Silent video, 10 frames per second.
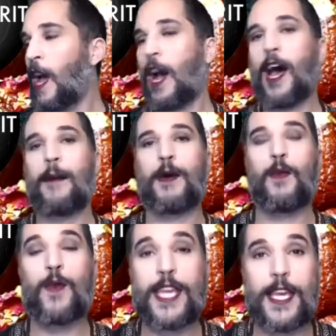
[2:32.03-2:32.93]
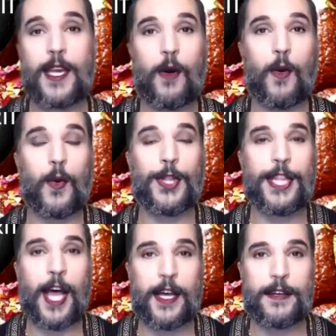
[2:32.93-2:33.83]
But we
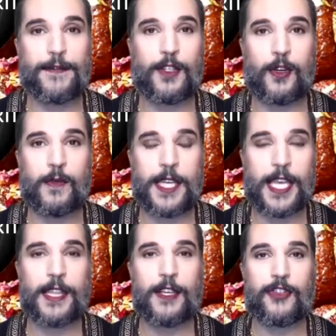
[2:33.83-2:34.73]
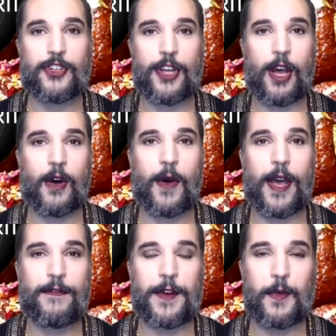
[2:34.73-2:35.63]
love to begin this show
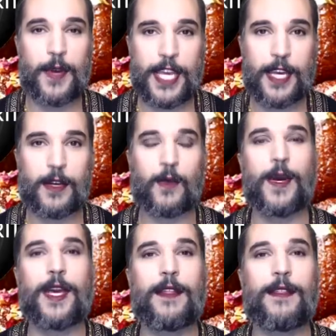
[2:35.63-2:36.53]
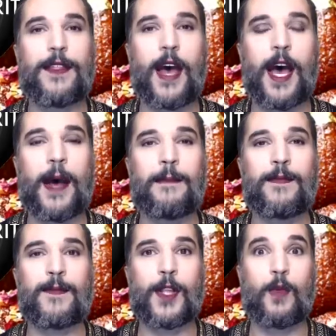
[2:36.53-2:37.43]
every week with
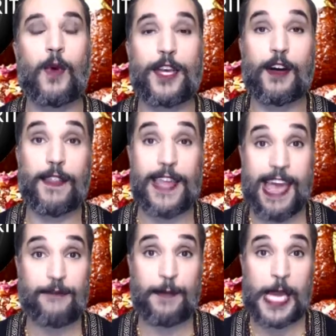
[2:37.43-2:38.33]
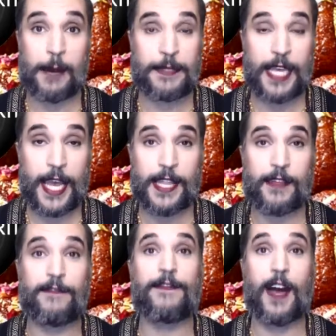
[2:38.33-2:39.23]
what we call the F Me Update,
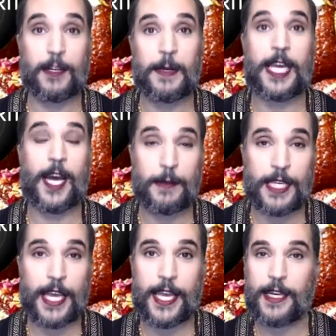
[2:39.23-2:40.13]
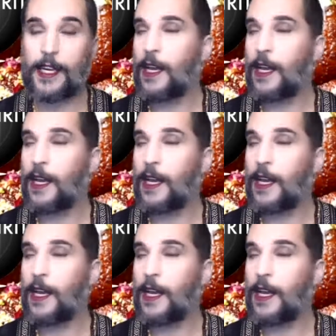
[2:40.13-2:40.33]
the Fuck Me Update.